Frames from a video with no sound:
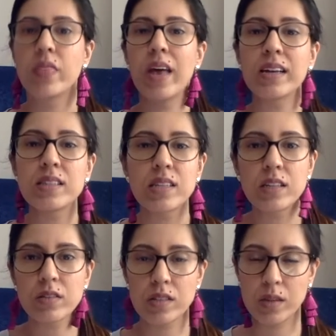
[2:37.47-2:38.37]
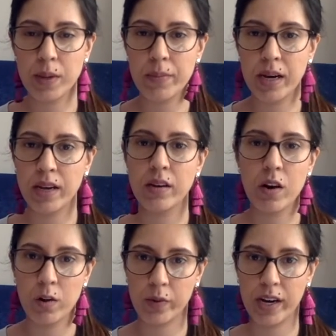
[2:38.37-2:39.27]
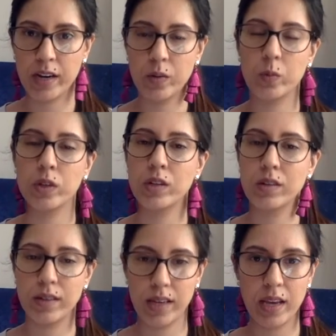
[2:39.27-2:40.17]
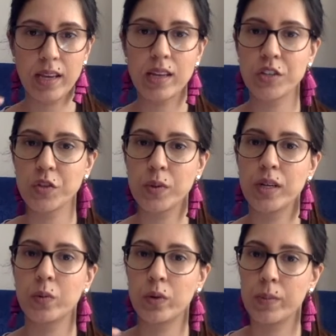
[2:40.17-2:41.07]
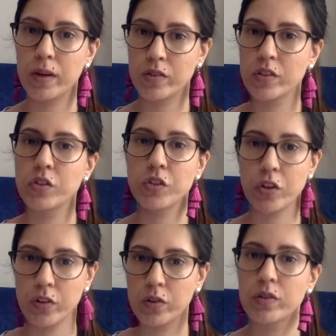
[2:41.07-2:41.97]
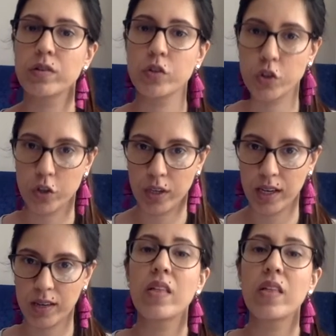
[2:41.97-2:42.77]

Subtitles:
That signals to my mind, all right, we're getting into it, we're about to start journaling.